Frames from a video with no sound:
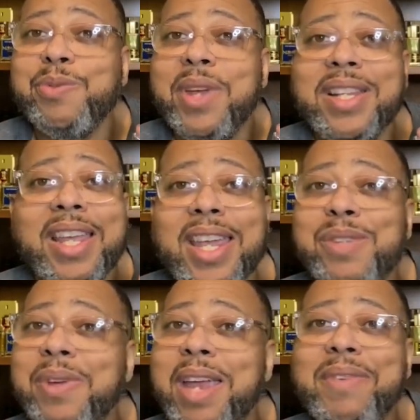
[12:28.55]
we're at the age
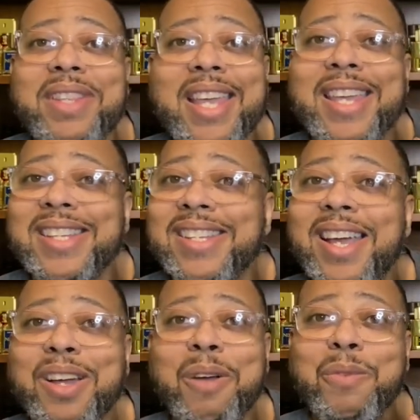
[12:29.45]
where everything is
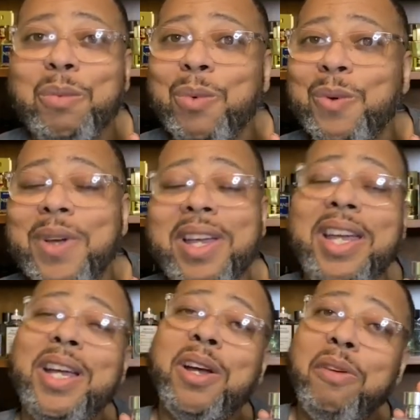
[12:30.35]
not comfortable,
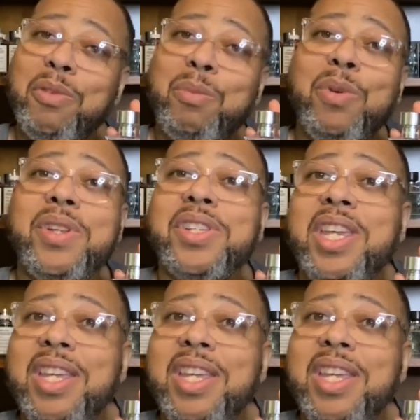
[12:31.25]
and comfortable is key.